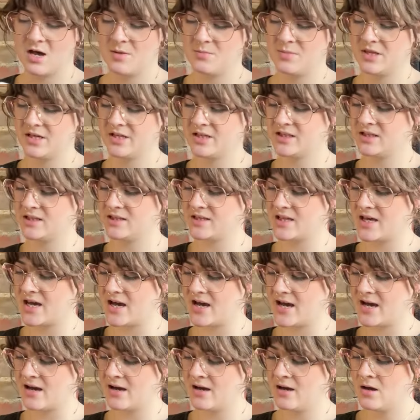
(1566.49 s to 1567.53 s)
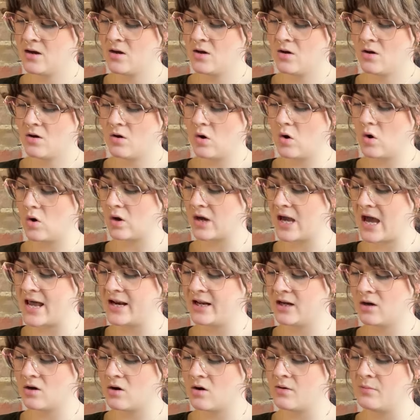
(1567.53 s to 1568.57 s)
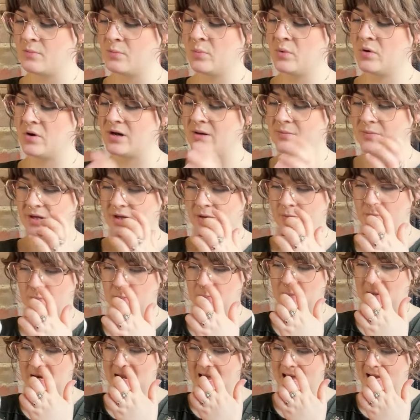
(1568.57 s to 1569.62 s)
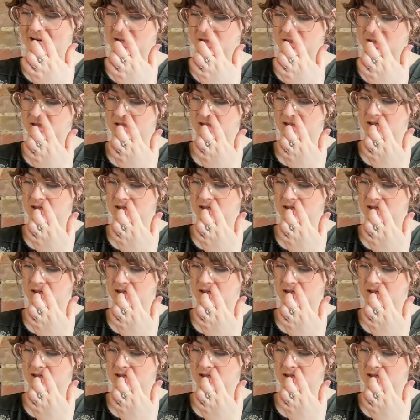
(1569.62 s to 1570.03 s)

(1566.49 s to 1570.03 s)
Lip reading: This is their Organicon premium blend,